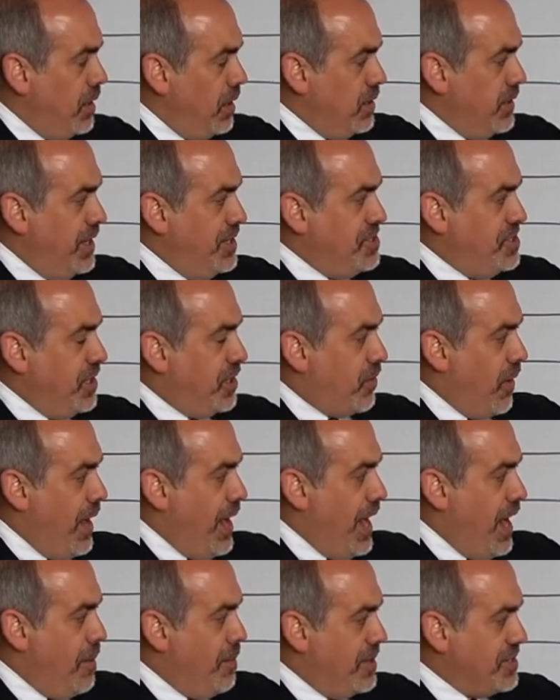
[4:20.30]
Lindsey
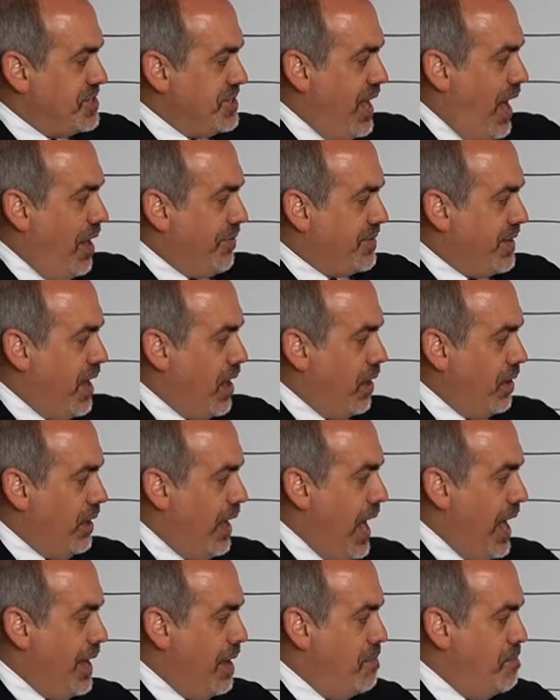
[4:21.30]
Graham, South
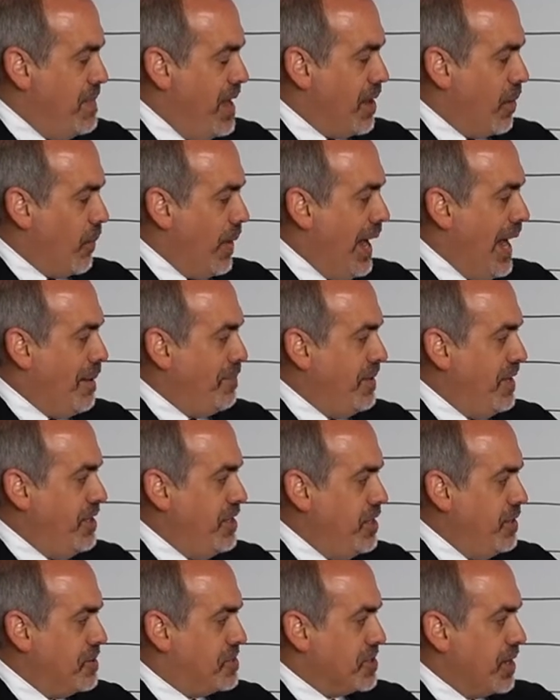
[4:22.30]
Carolina, Mitt Romney,
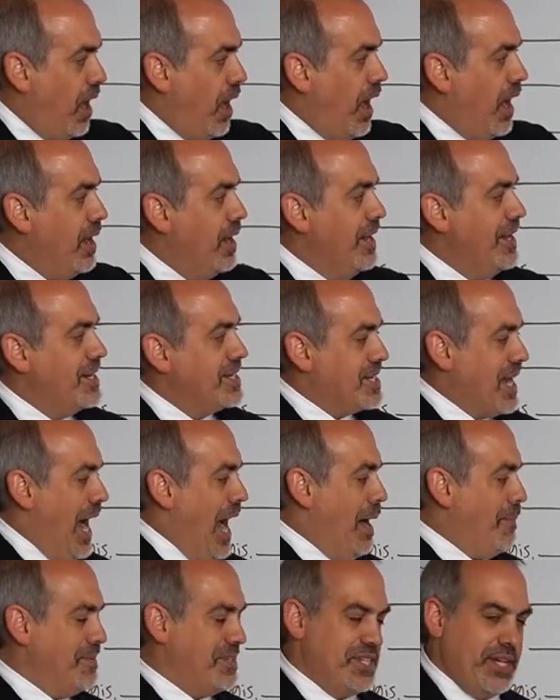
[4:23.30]
Utah,
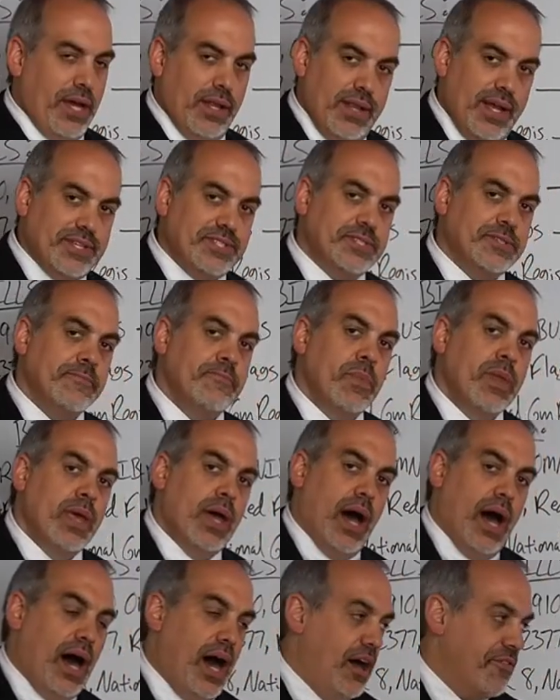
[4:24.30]
Thom Tillis
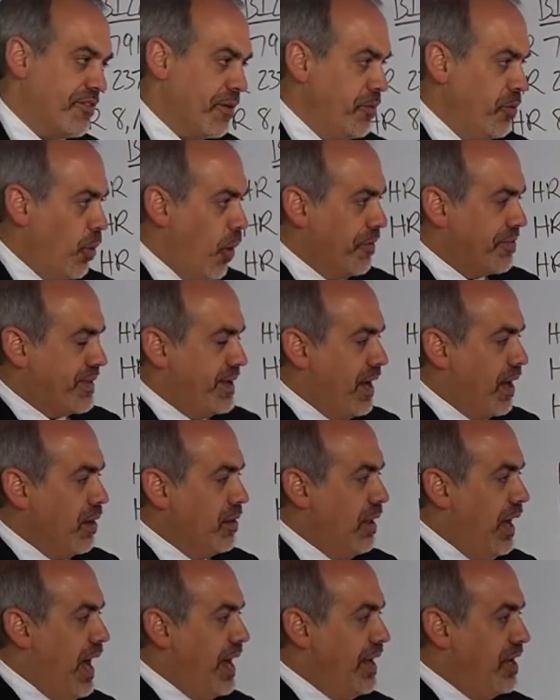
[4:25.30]
uh, from North
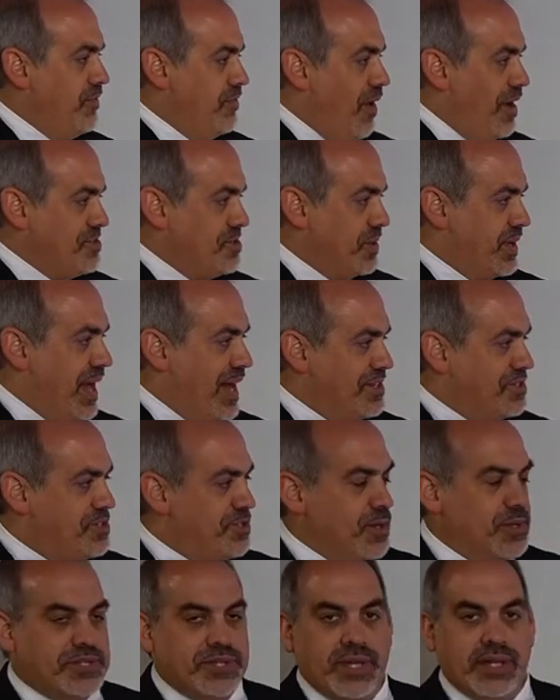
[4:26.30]
Carolina. You've also got
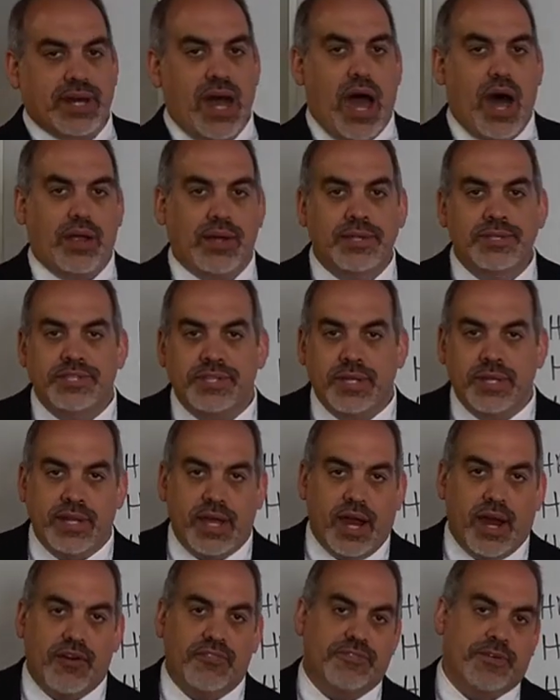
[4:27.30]
Susan Collins in
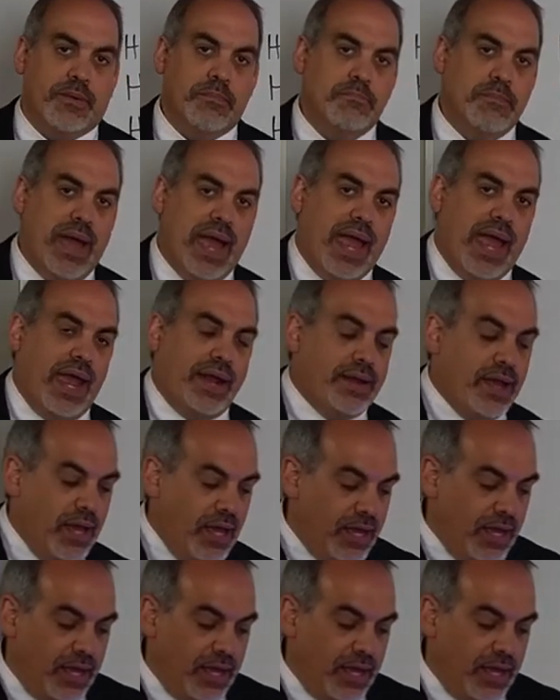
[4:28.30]
there from Maine.